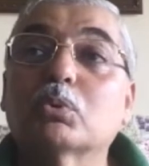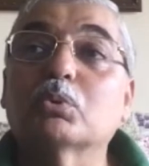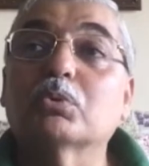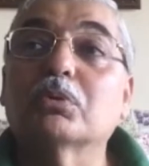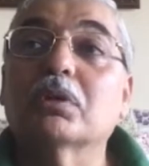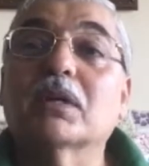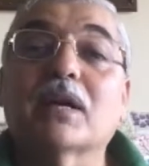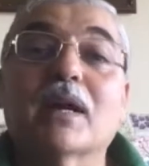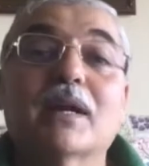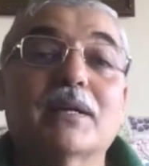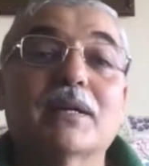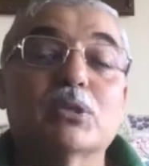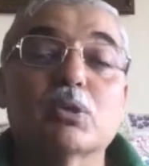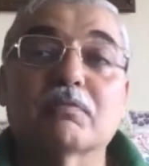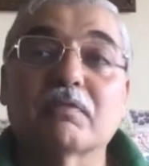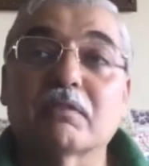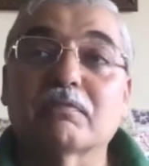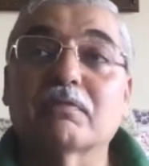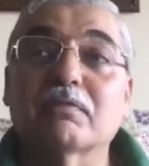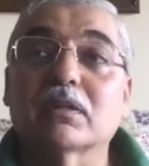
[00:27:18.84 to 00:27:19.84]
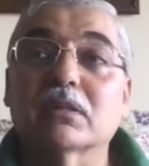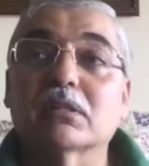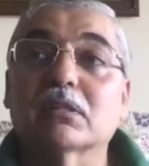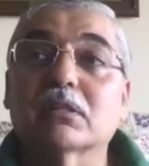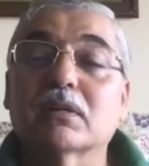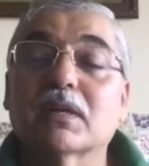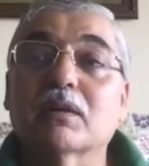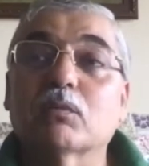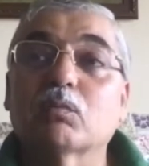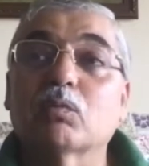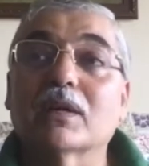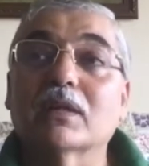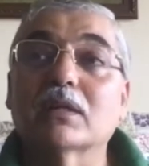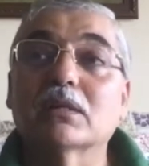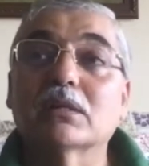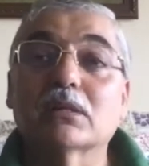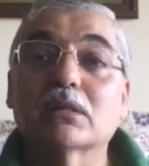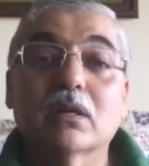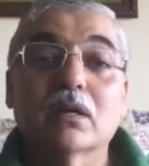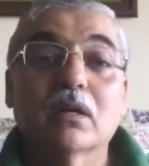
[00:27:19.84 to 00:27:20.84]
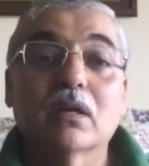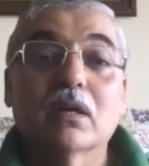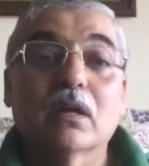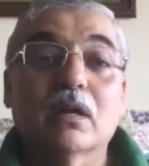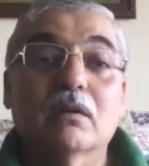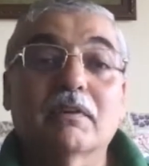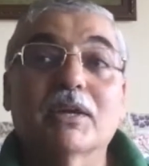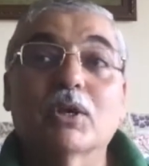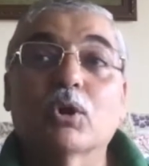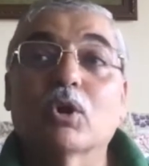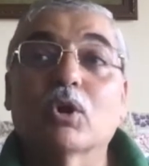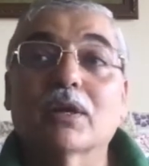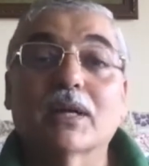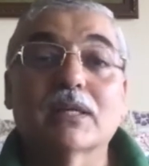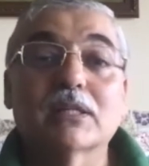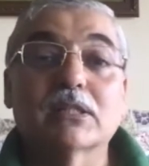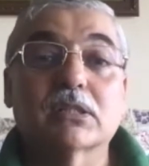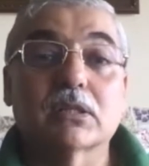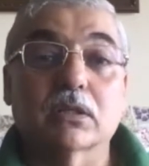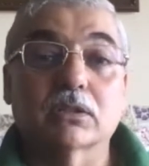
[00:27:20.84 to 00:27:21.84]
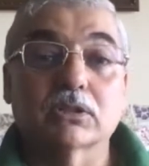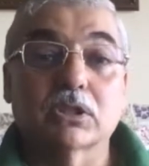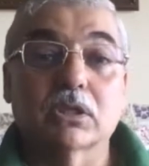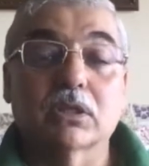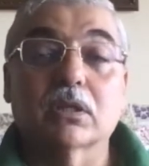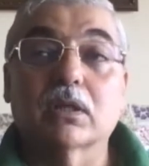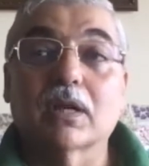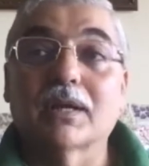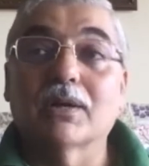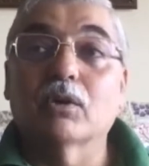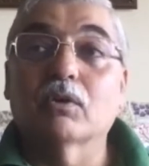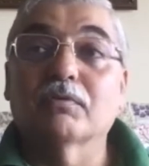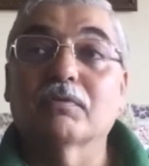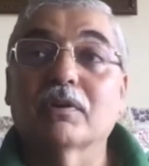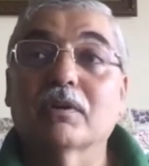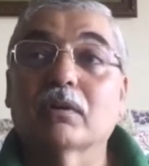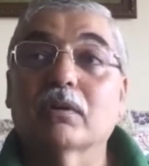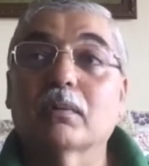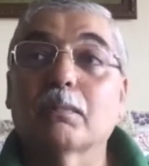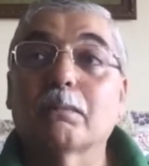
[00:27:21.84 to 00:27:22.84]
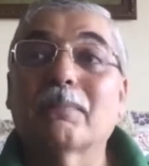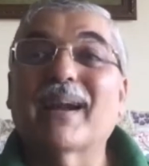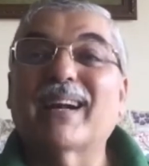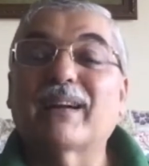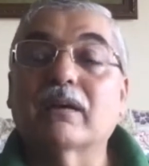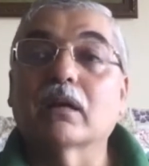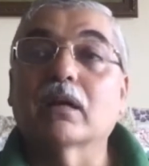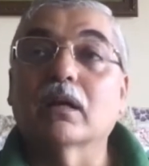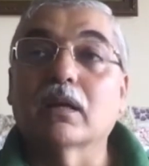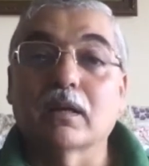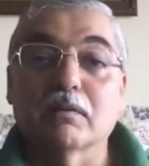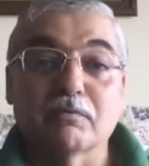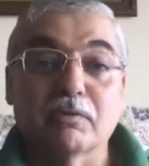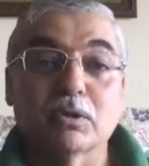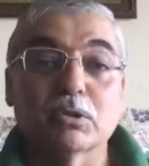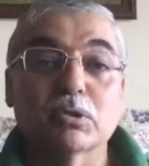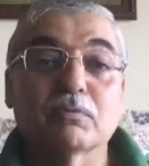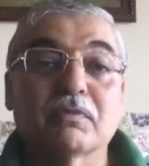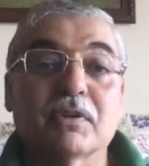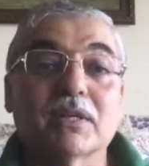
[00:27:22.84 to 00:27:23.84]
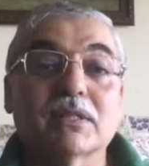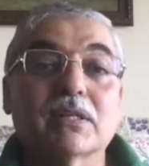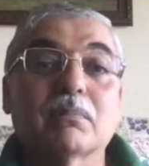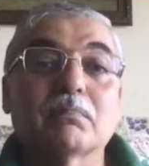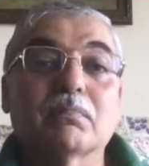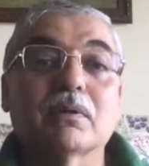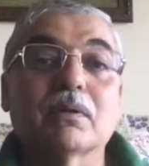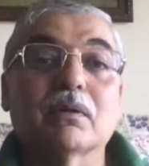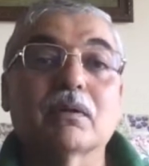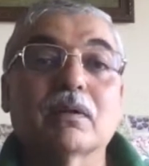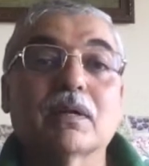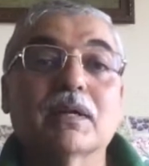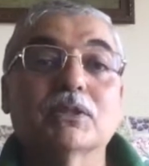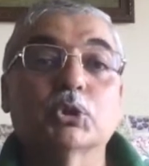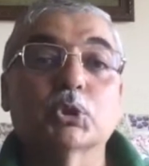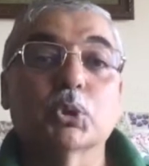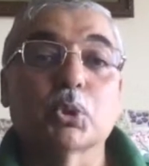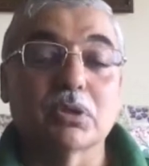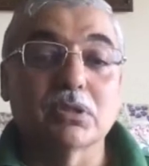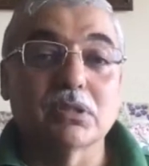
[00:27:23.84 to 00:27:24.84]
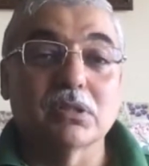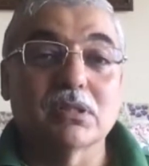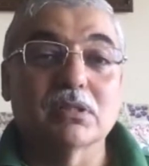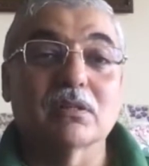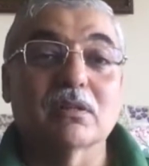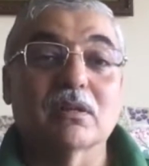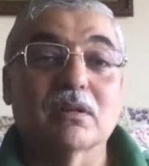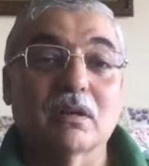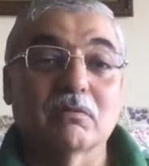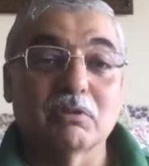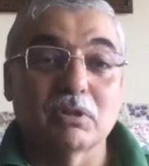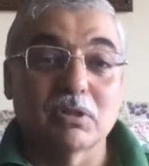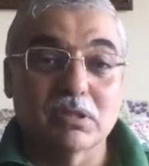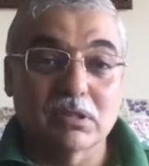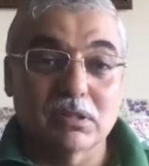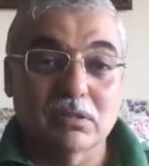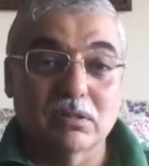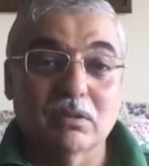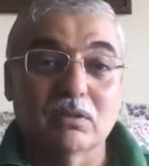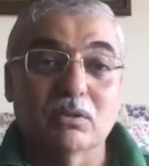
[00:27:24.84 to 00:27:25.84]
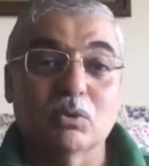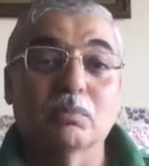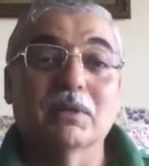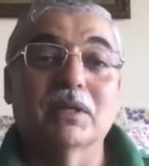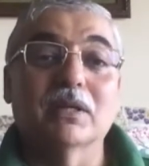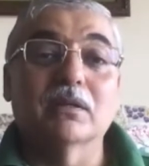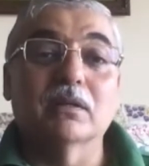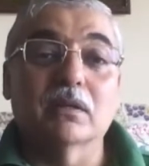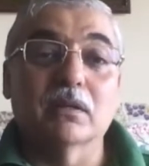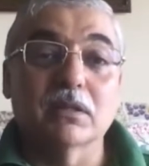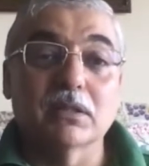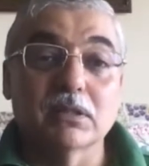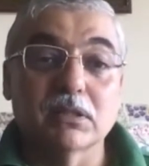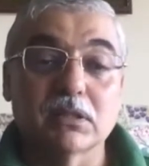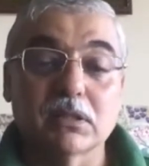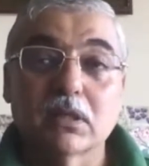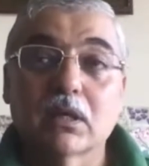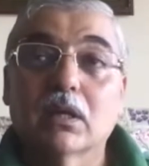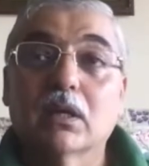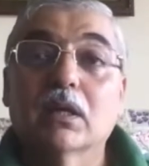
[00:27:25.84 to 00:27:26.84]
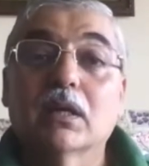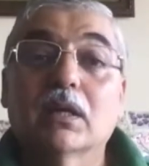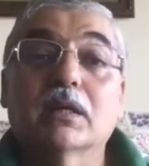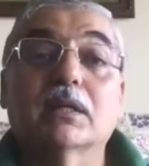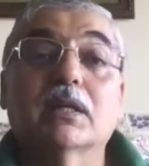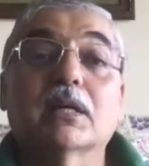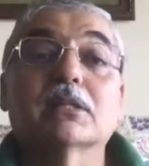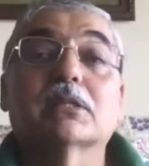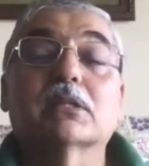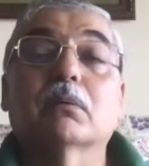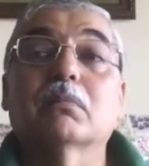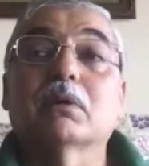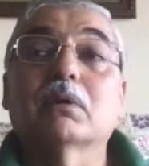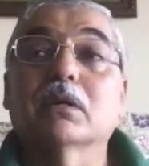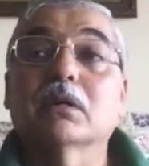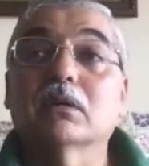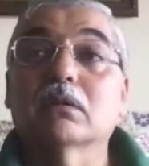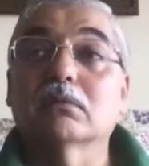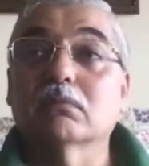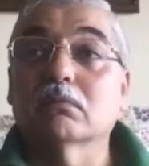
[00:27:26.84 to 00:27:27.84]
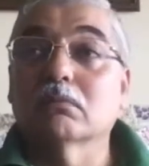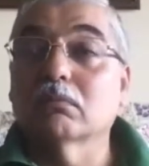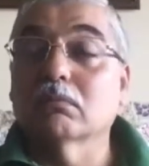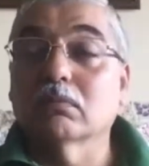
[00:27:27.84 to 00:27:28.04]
three kinds of efforts, right? One is a very organized, structured kind of a practical effort. So, for example, insurance covers to be increased in case somebody